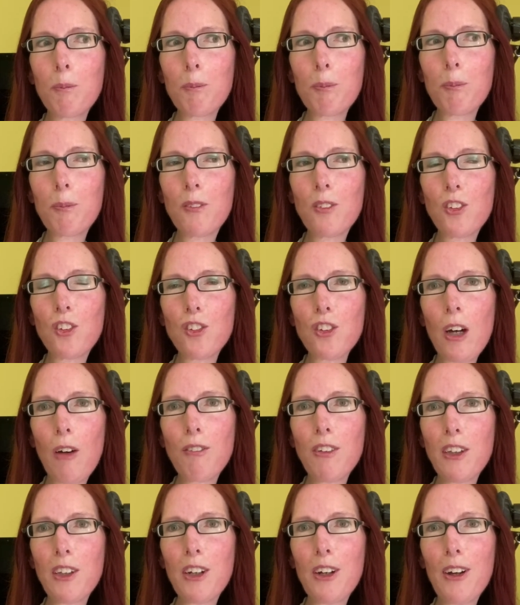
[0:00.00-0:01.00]
shoving
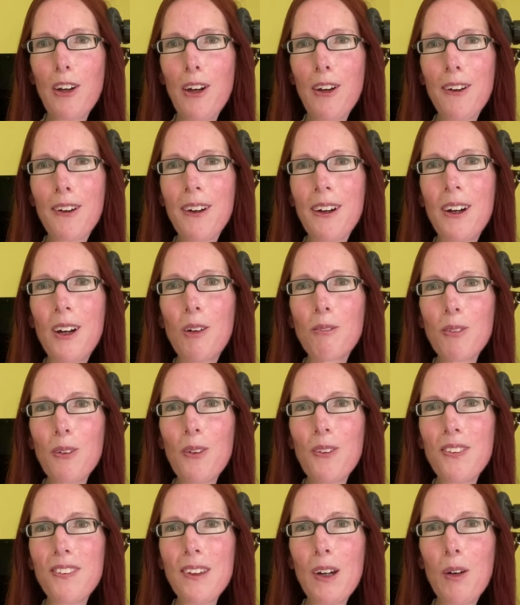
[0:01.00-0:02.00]
her or
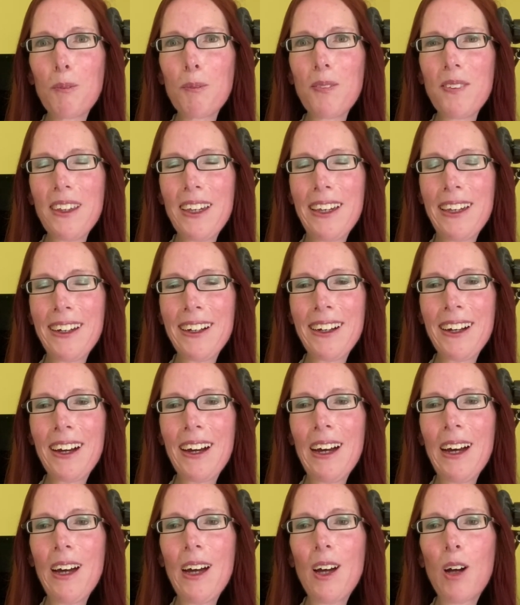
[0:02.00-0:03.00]
something,
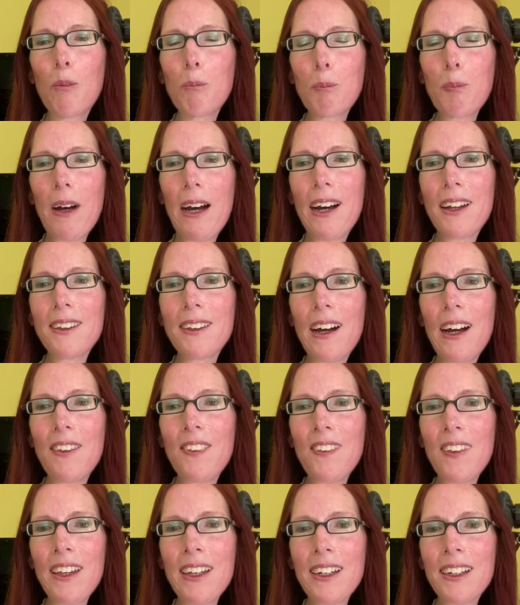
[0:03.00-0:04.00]
but I
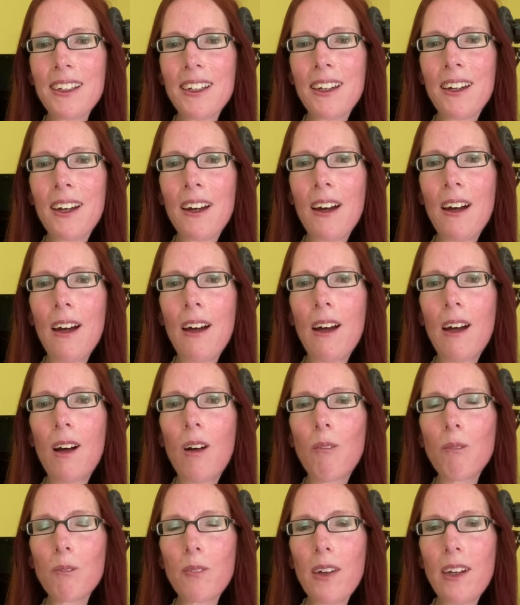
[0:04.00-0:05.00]
think
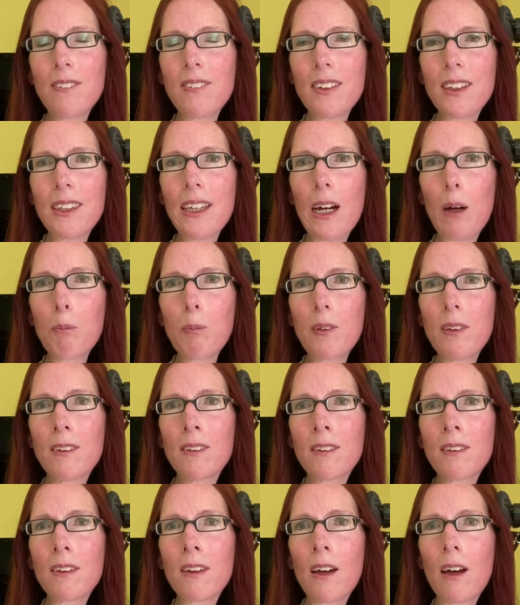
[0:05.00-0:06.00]
it did
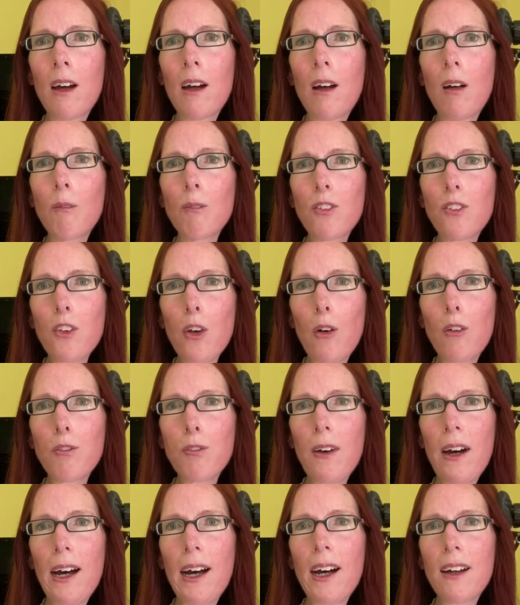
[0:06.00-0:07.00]
happen so
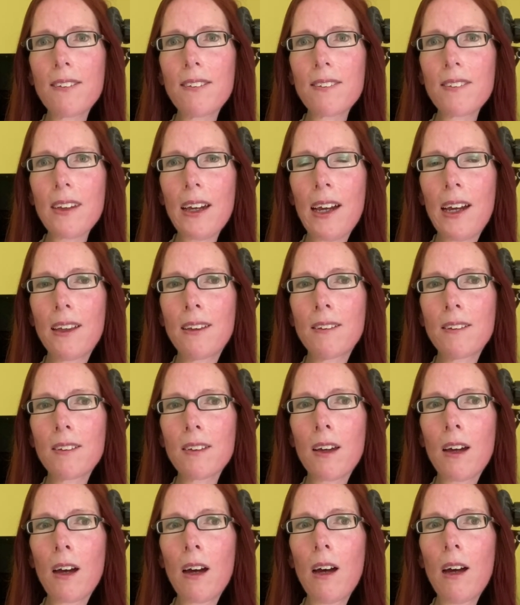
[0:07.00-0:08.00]
fast, and
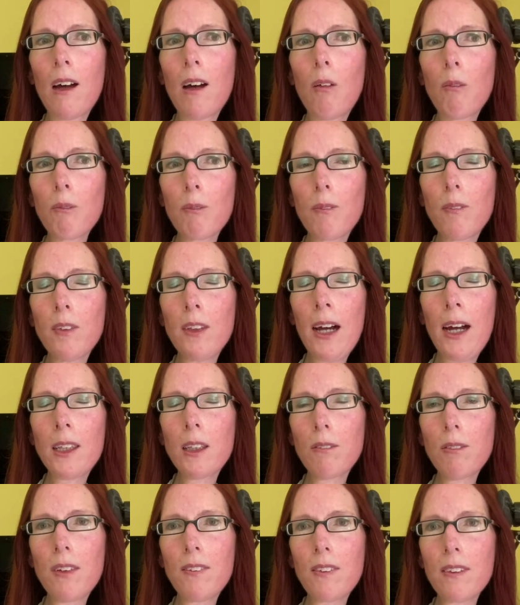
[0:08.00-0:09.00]
none of
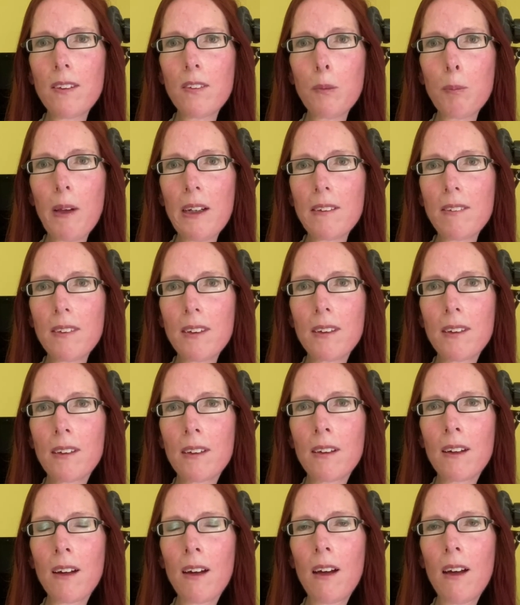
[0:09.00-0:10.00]
us expected
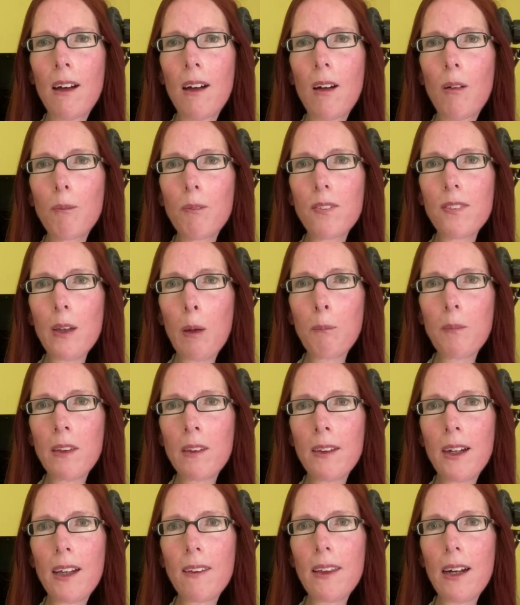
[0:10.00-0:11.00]
something
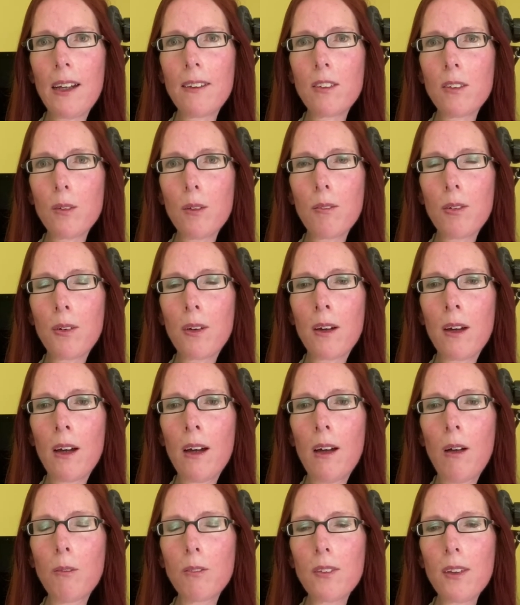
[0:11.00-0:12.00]
like that to
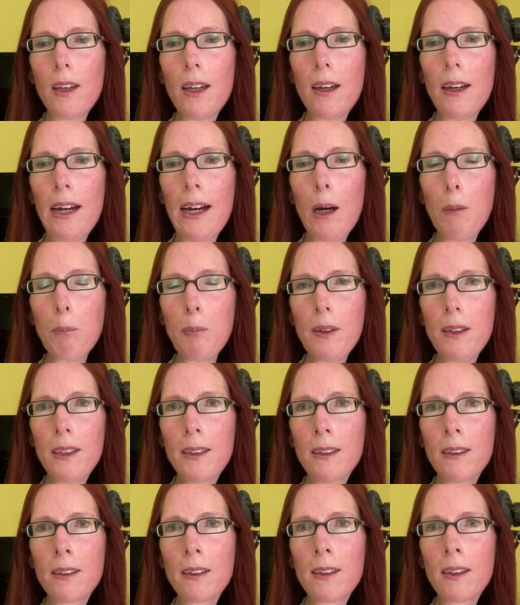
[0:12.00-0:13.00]
have happened.
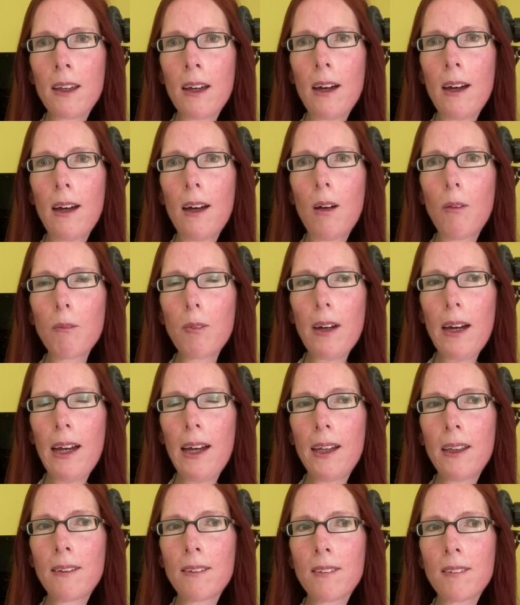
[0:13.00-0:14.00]

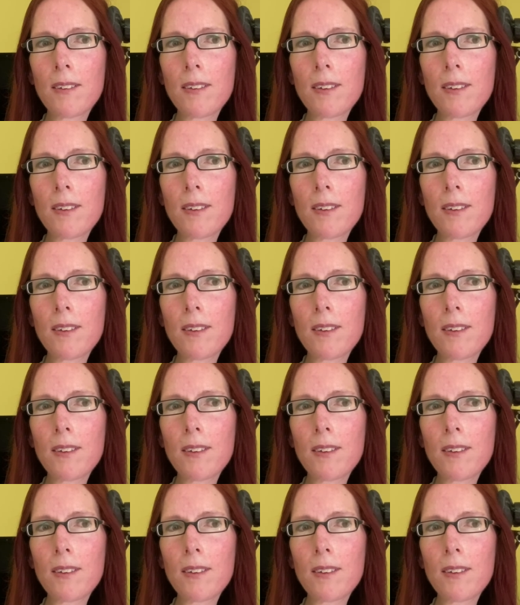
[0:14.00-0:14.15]
And